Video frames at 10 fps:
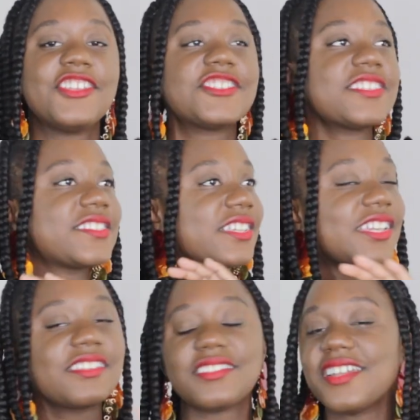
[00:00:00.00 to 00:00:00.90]
Just,
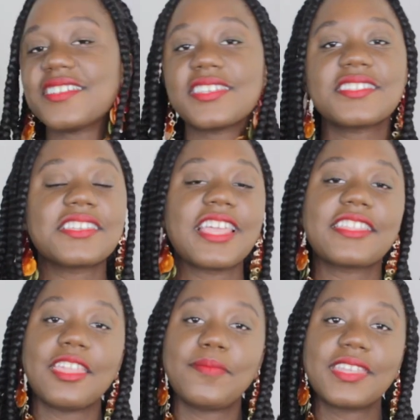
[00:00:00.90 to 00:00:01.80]
there is nothing that
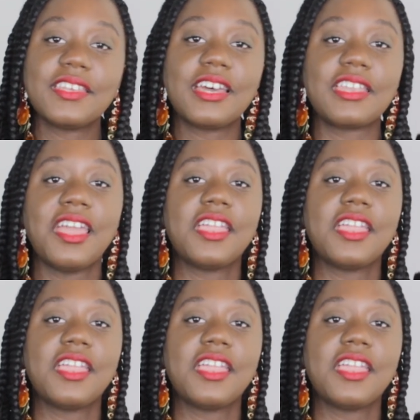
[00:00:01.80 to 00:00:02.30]
can be done.